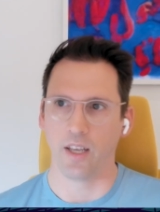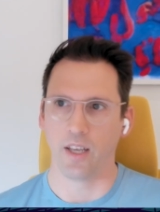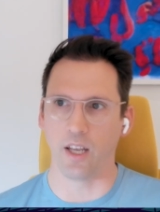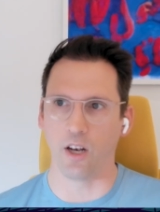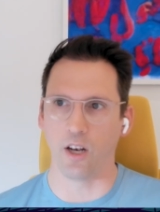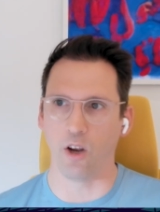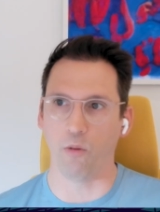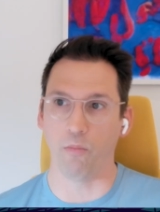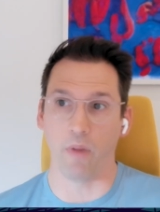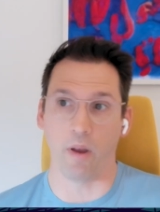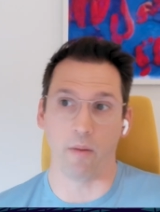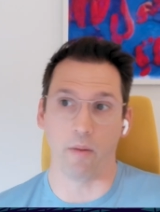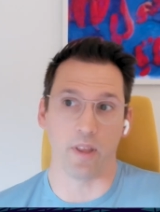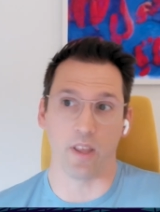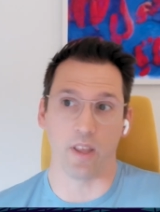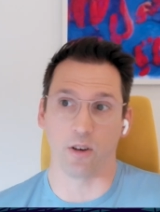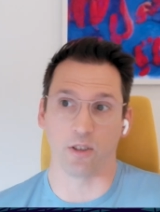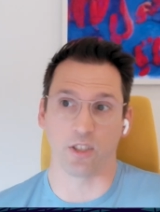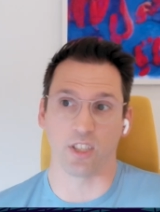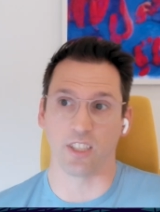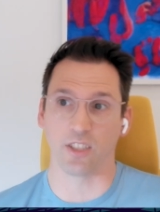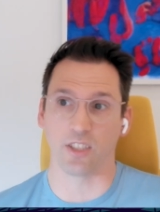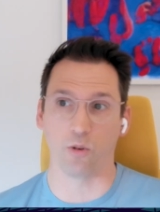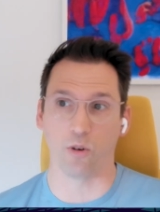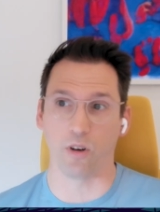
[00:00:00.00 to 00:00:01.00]
You know, maybe
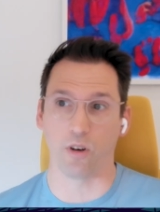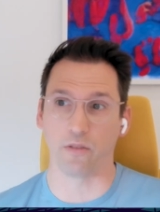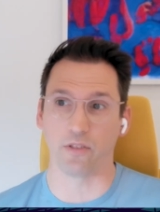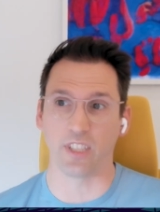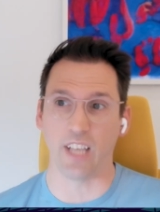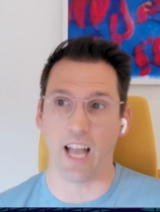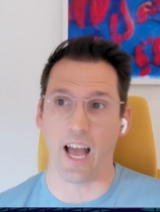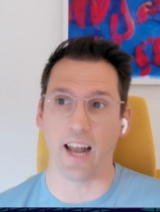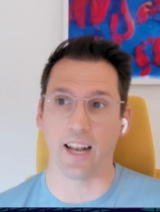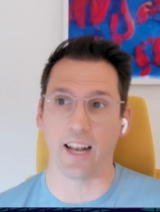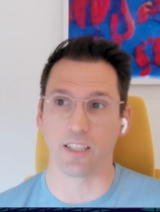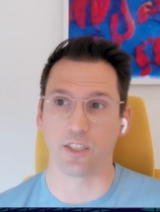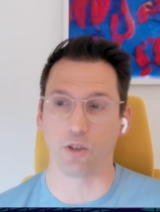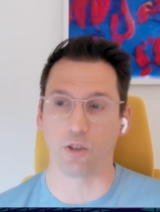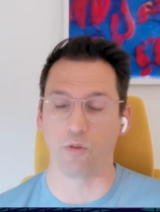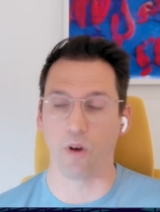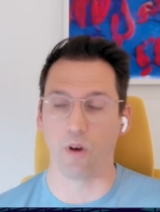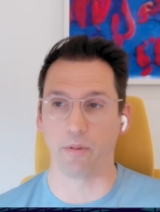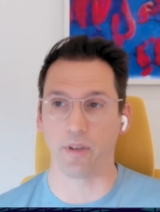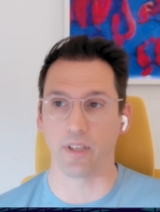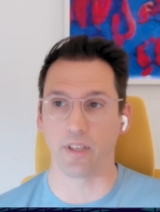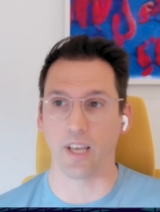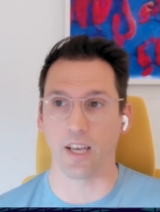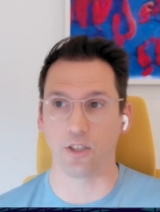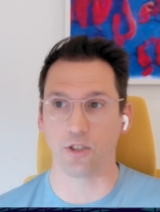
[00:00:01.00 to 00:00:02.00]
there's a sort of status and
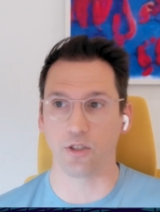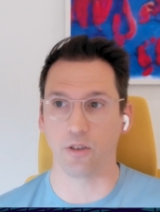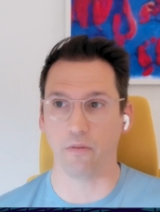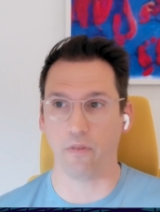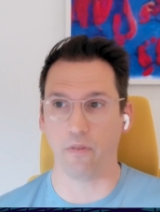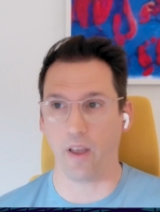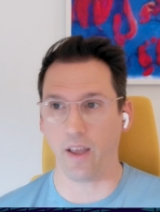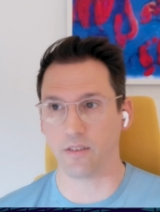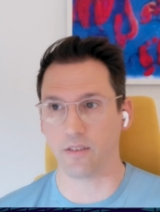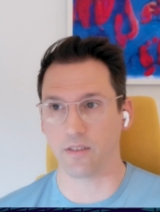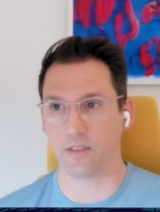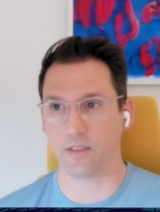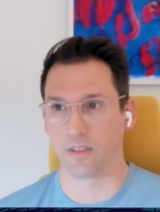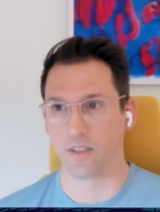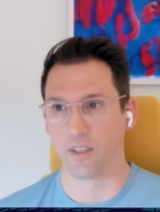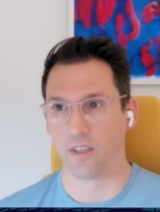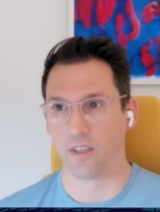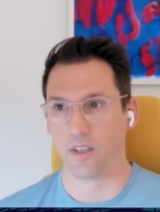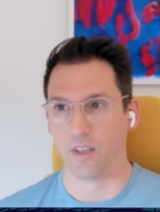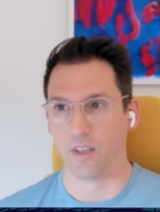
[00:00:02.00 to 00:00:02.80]
reputation effect